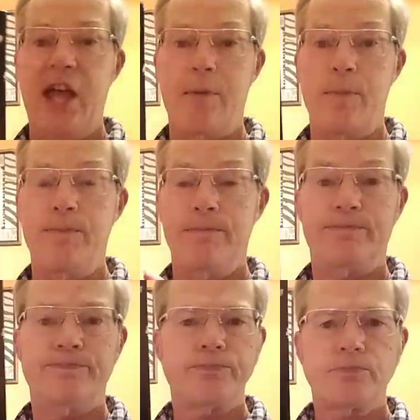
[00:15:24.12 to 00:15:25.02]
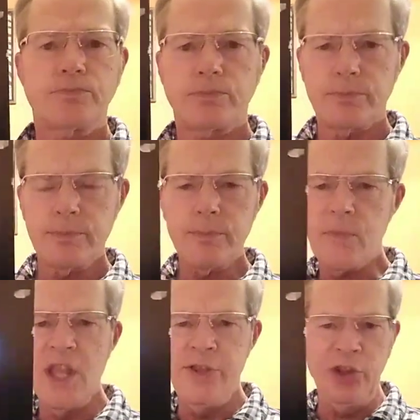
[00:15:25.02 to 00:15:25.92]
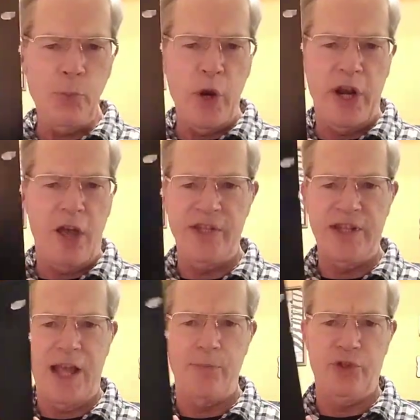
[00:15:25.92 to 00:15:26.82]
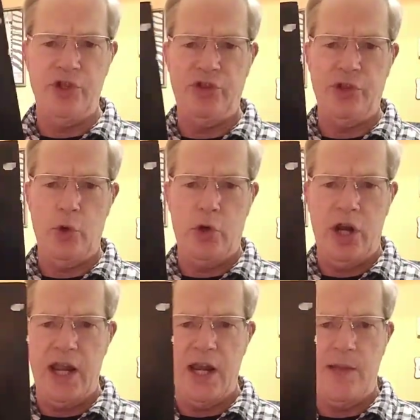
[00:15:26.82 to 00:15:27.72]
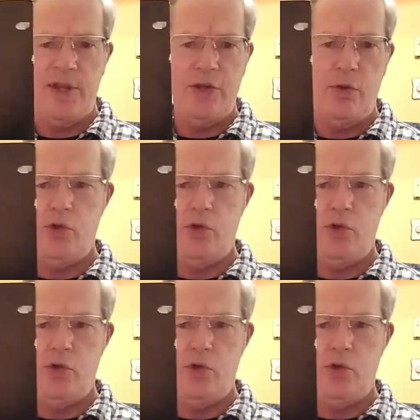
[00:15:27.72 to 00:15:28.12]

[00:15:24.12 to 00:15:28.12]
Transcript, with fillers: album. At this point, all these albums are just so great. I mean,